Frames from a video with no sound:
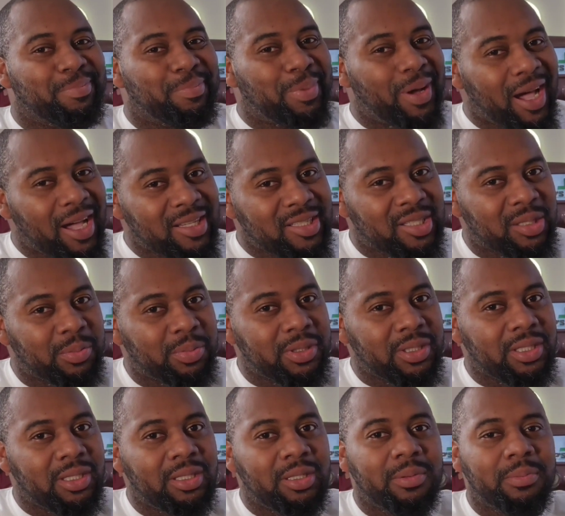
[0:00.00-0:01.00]

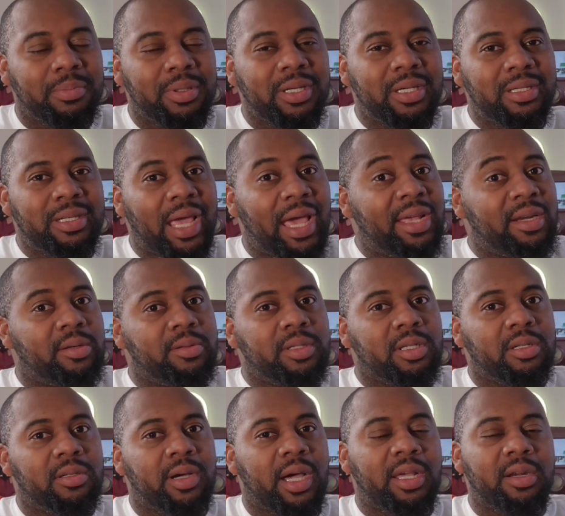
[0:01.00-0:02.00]
Possibly, but I don't
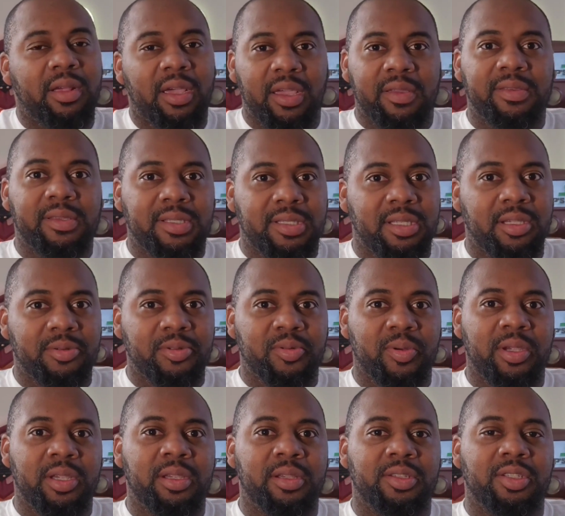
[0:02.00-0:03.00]
know. I don't have the subs
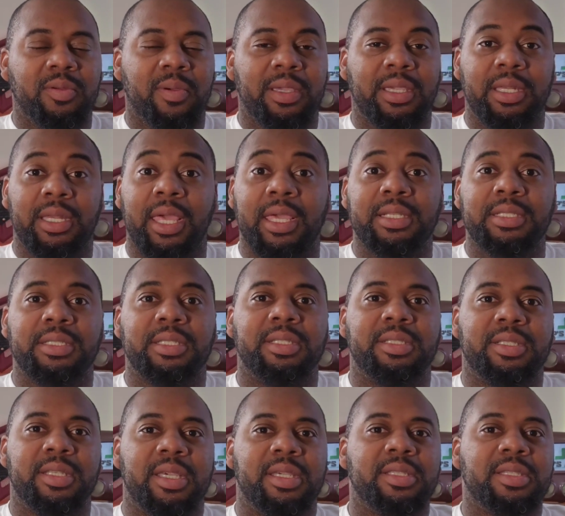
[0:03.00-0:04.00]
right here so I can actually
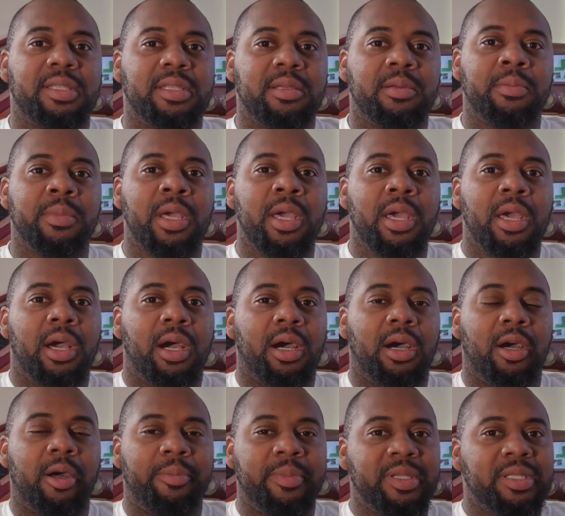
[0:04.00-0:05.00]
test them.
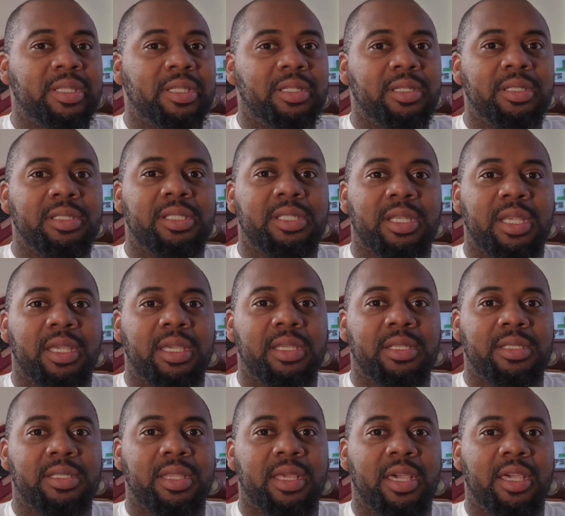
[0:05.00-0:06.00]
It's a good
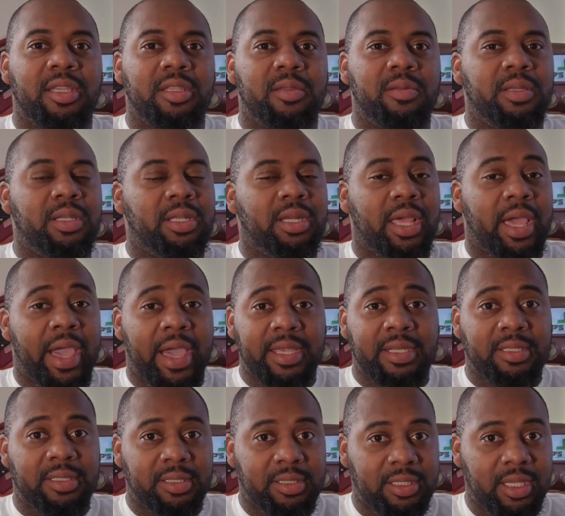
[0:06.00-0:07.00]
chance that you didn't
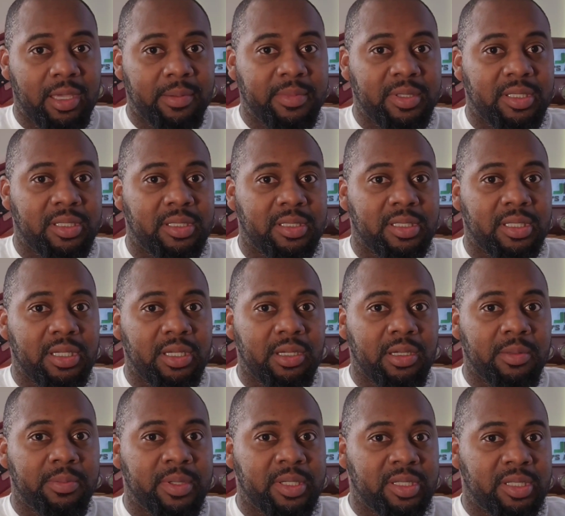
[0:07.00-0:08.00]
actually damage the
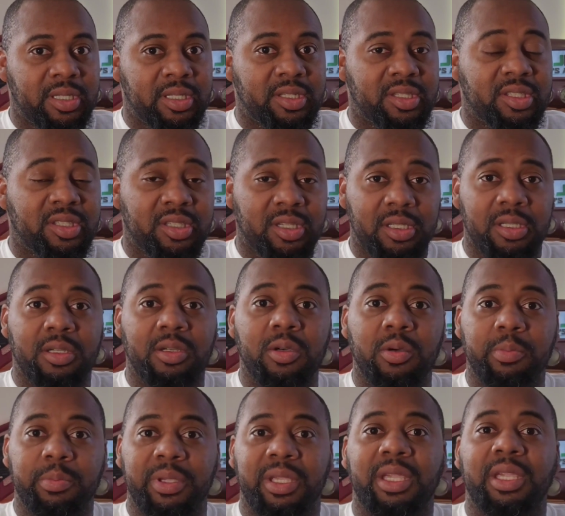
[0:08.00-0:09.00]
sub. It's just still
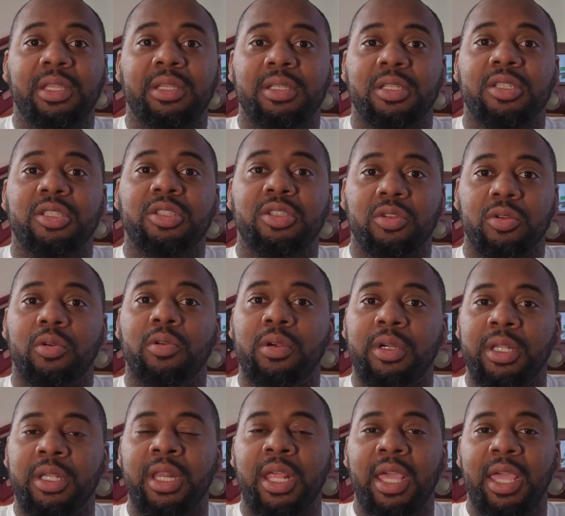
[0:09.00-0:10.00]
being
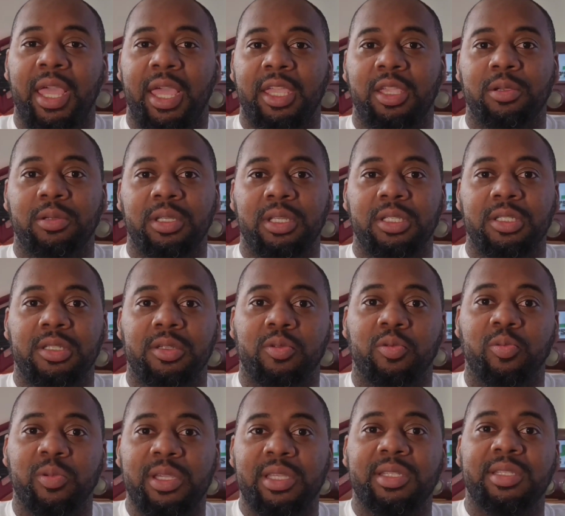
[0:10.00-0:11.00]
distorted and you need to
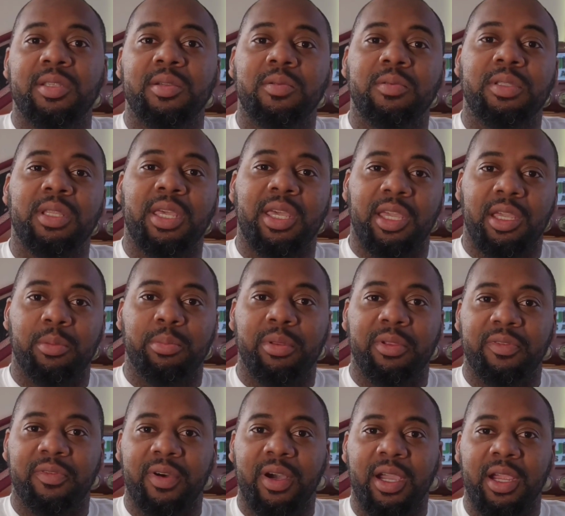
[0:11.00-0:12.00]
retune the
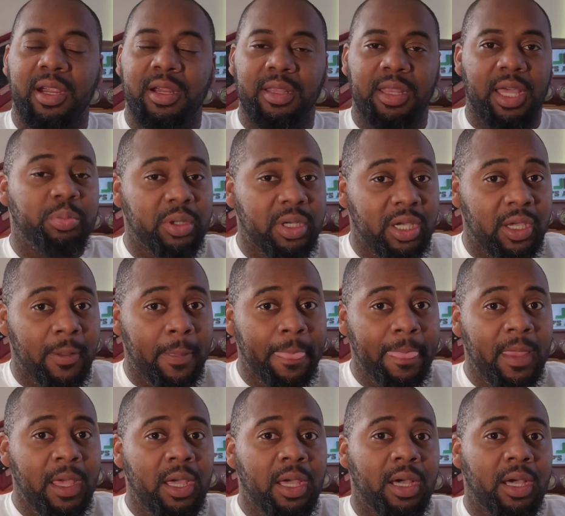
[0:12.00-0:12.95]
amplifier. But